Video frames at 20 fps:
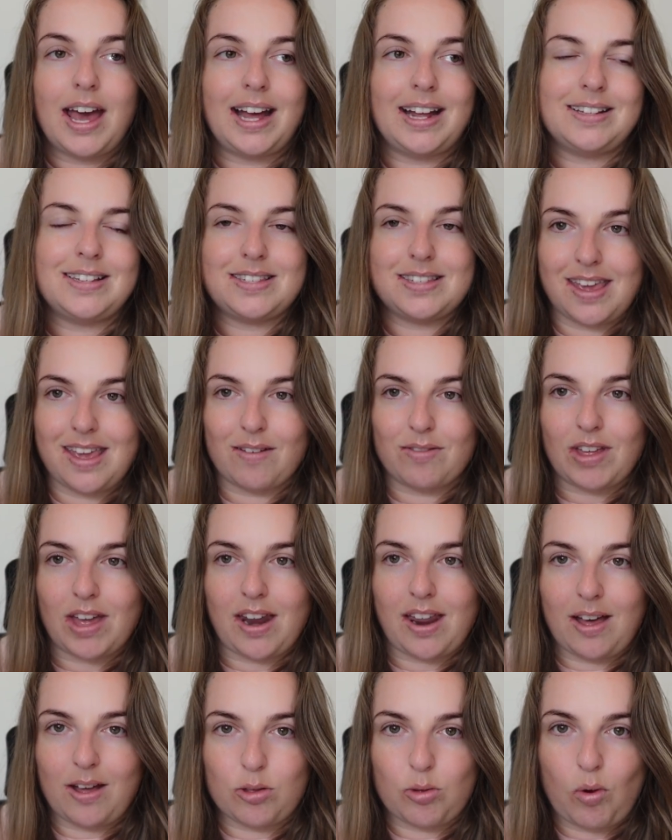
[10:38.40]
and see if
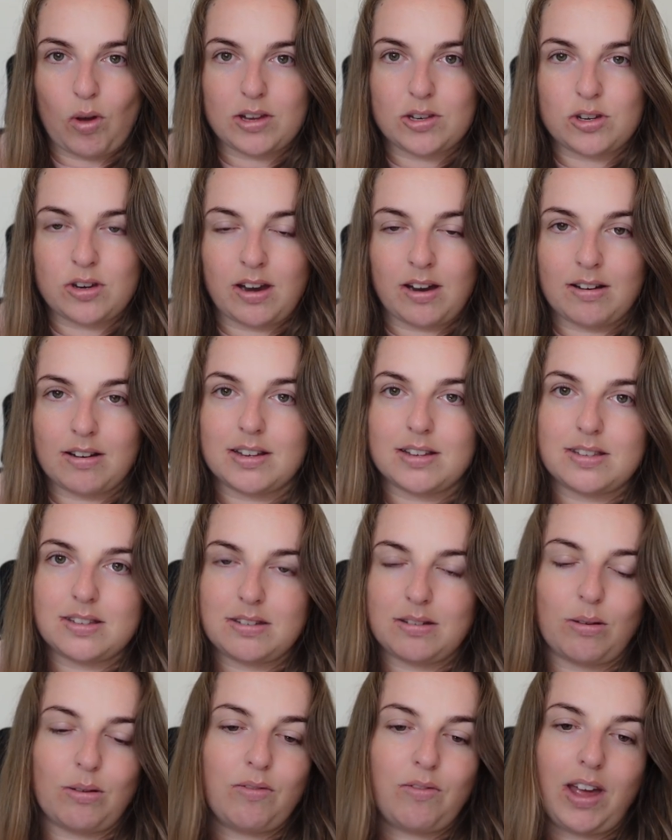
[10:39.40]
that health questionnaire is
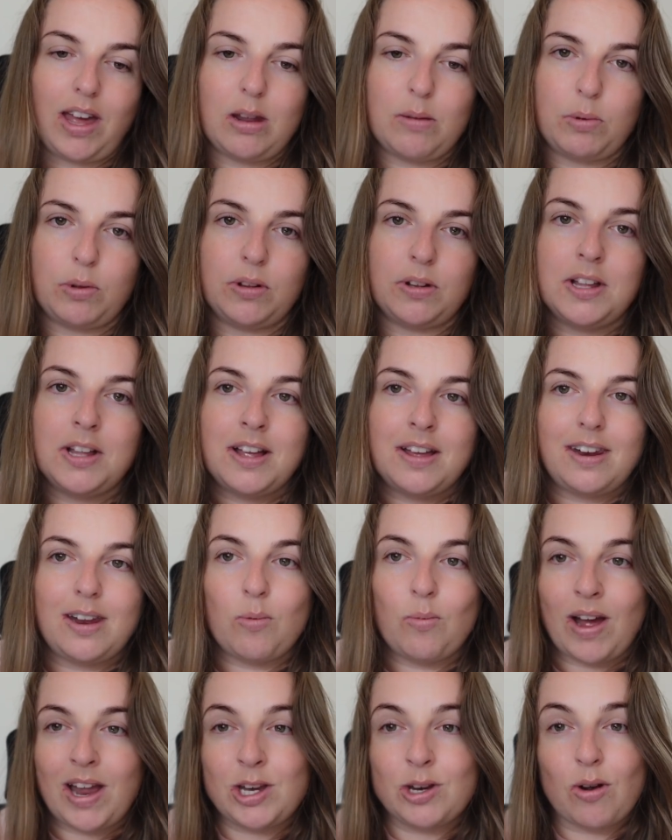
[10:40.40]
still available.
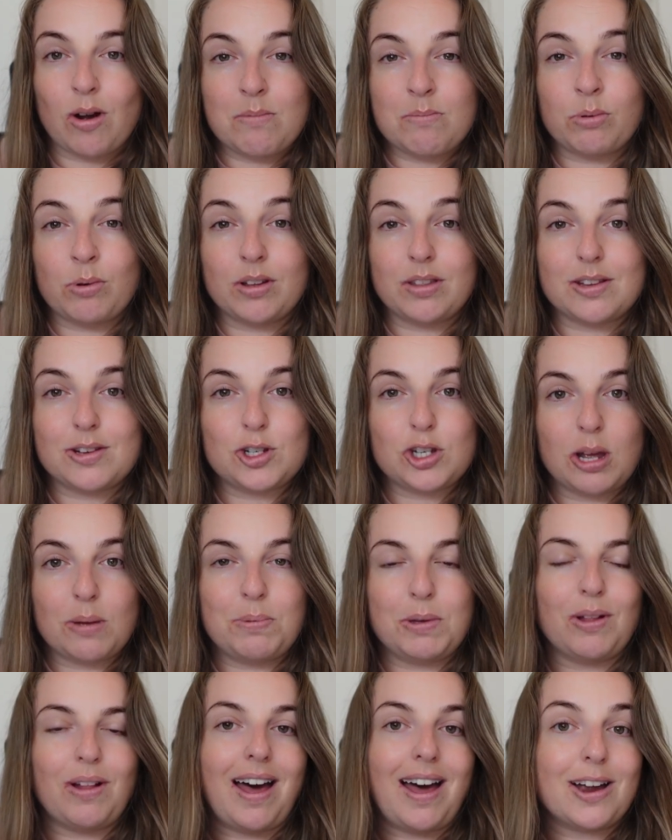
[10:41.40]
Now, when you're on board the
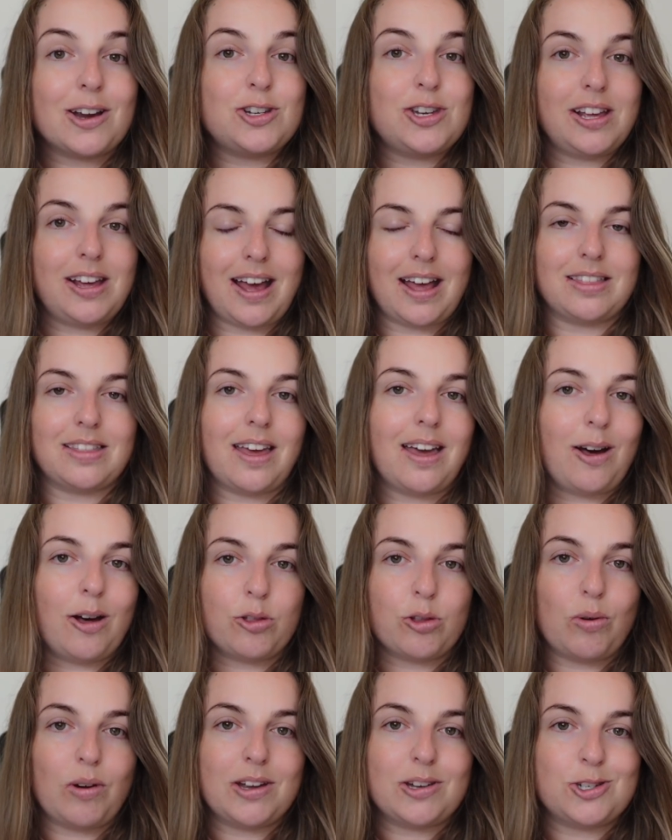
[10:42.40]
ship, you'll actually get the
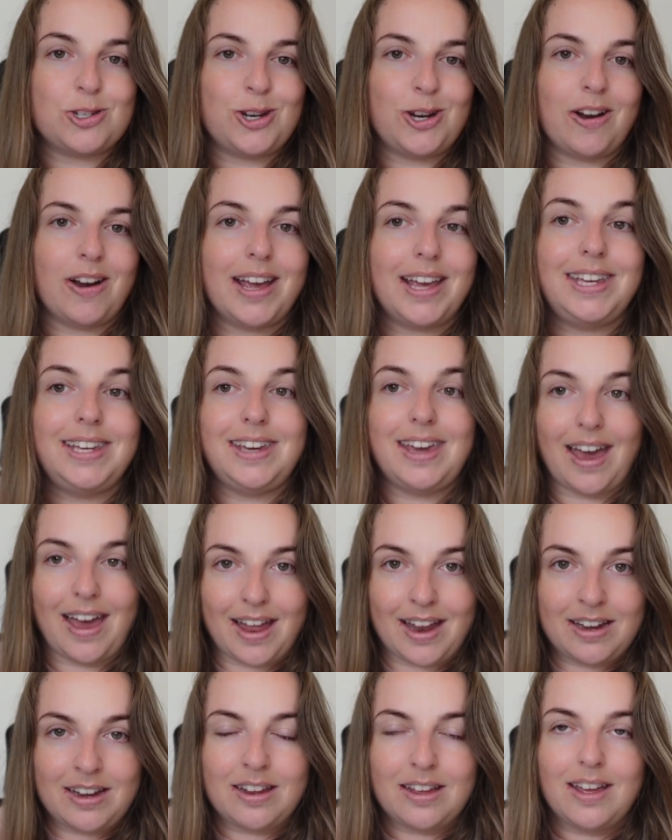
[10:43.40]
health questionnaire
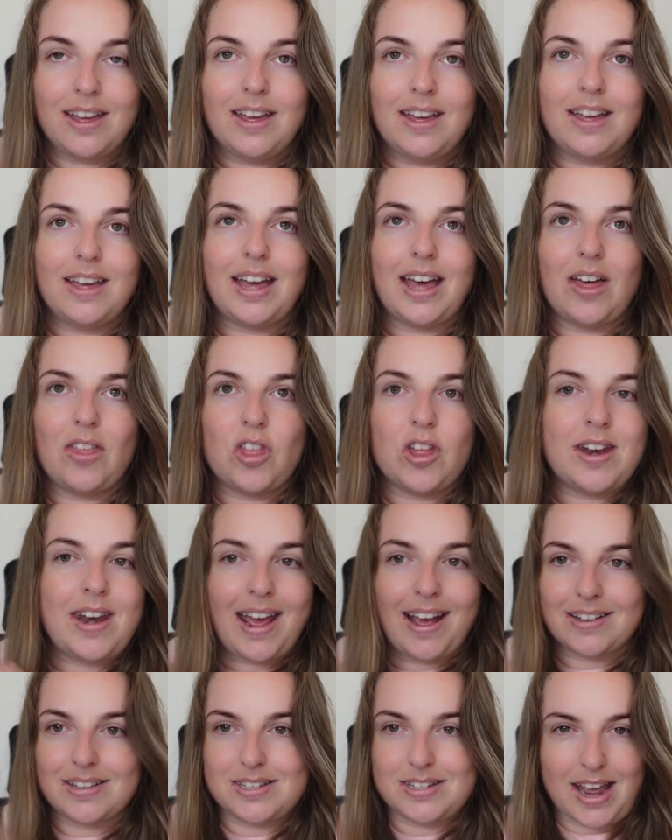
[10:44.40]
again Uh, the
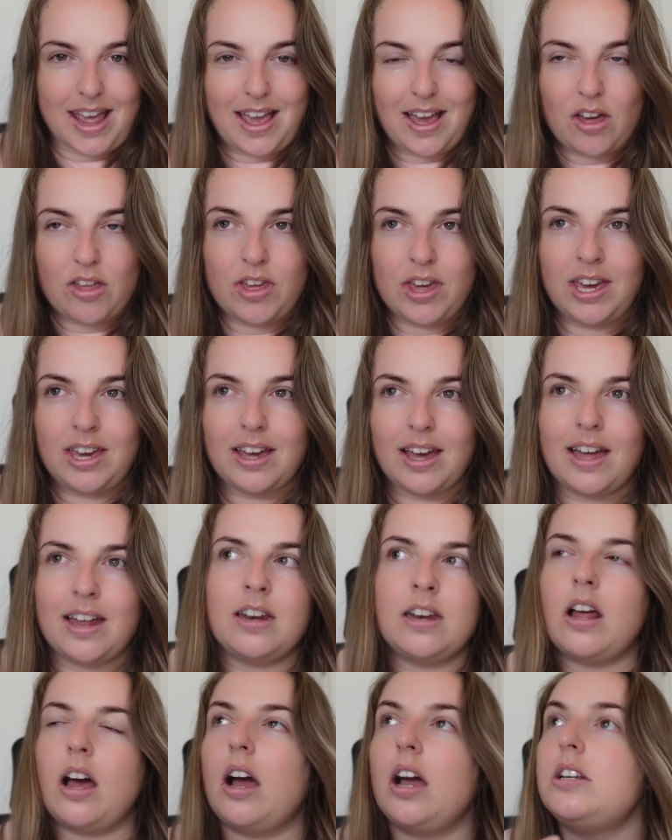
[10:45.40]
next day, I think.
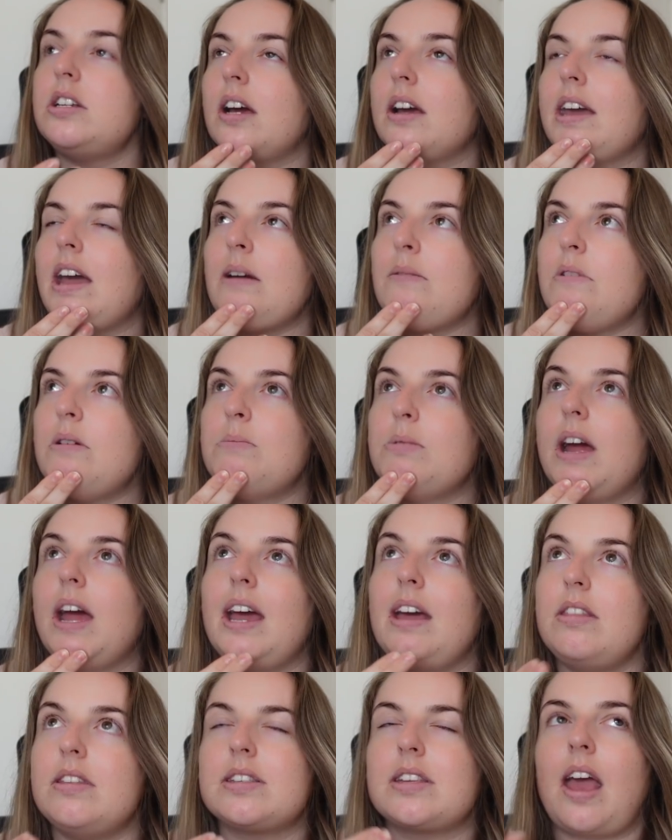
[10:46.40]
And I, I can't remember
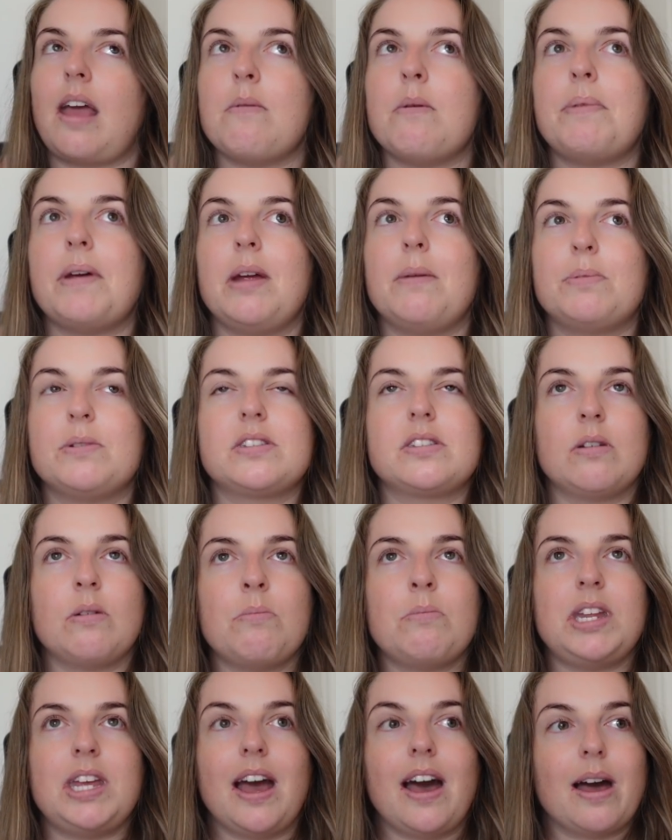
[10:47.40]
how this came about, but
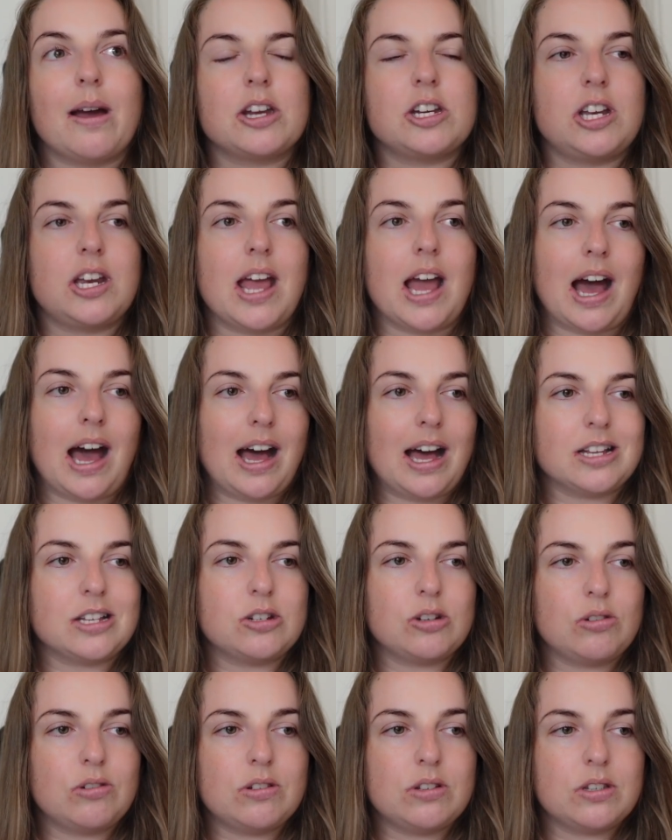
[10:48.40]
somebody actually
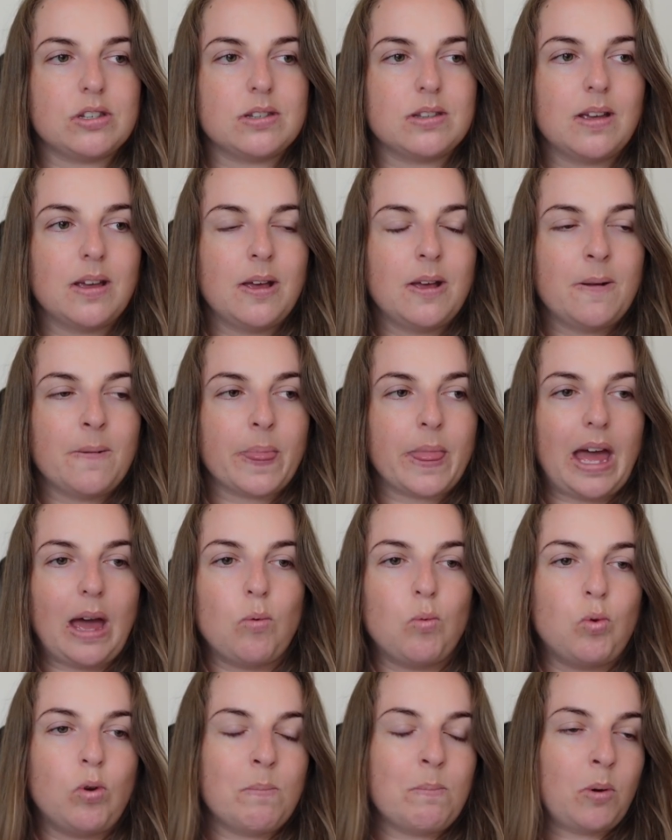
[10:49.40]
asked us
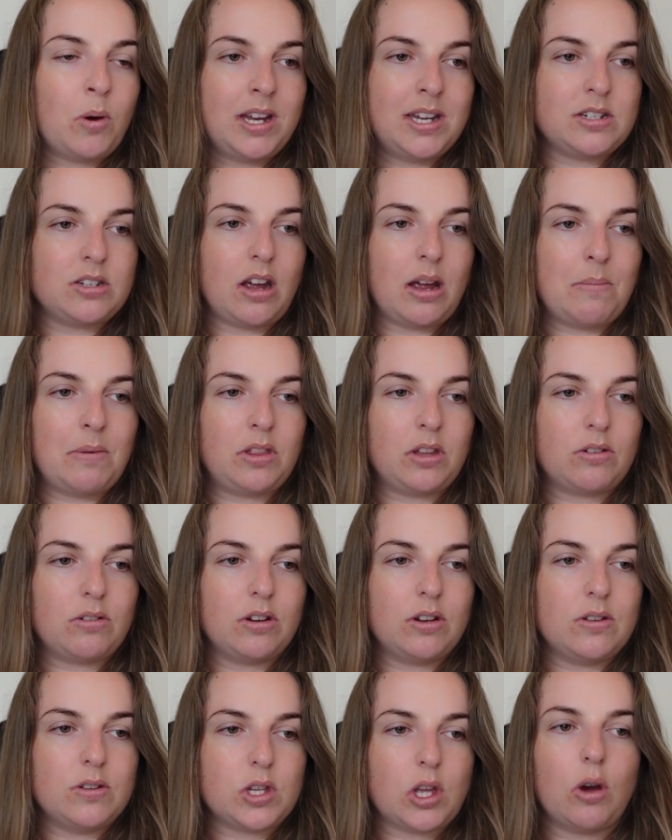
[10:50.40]
at one point in time on the
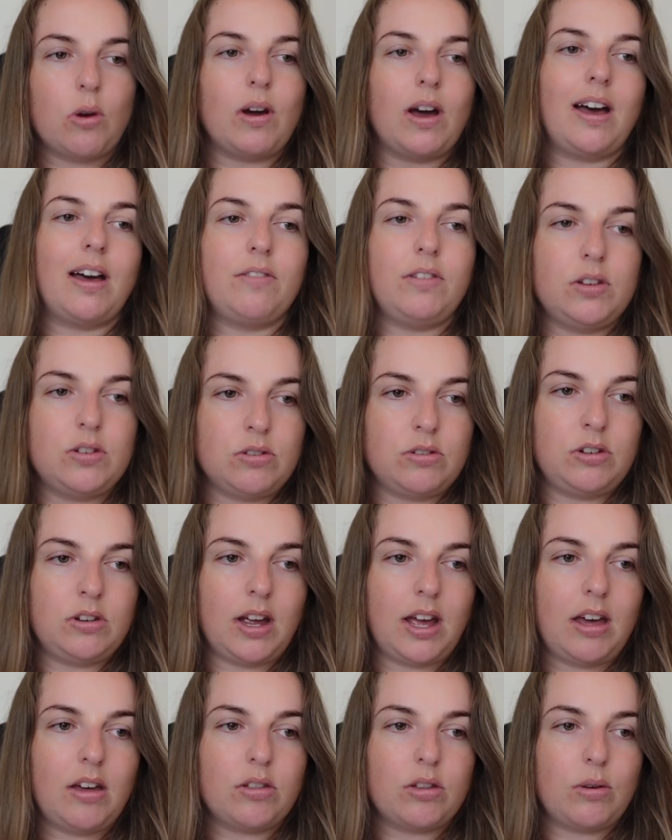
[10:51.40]
cruise, oh, have you done
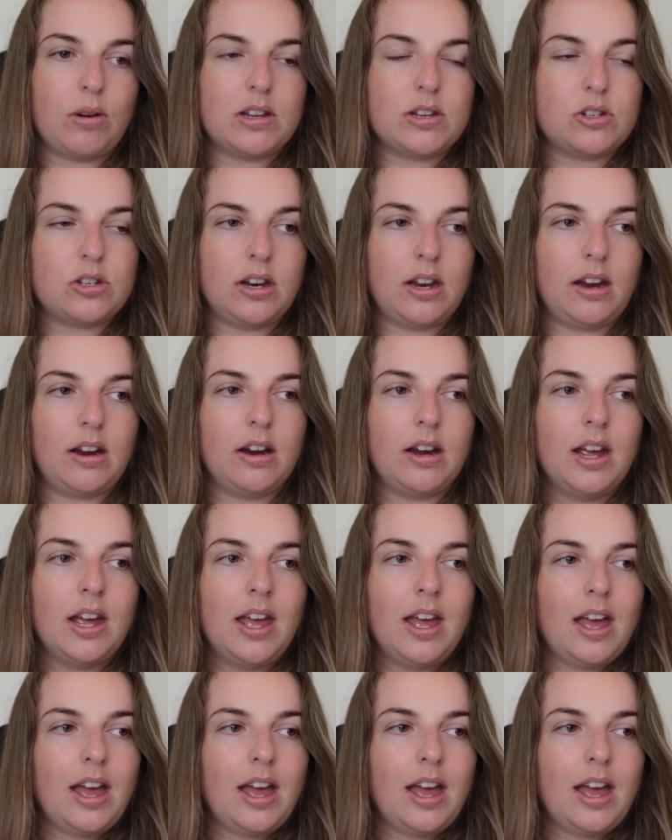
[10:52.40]
your health questionnaire?